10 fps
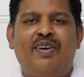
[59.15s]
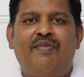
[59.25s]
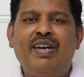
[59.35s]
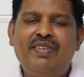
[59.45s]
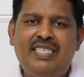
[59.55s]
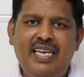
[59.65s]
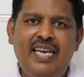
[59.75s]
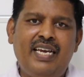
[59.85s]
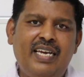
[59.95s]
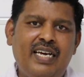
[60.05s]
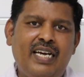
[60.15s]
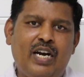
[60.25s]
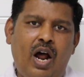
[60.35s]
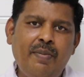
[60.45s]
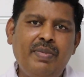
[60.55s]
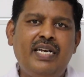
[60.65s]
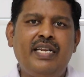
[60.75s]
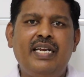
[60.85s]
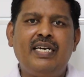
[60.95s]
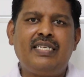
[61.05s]
When we say raw
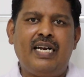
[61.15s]
materials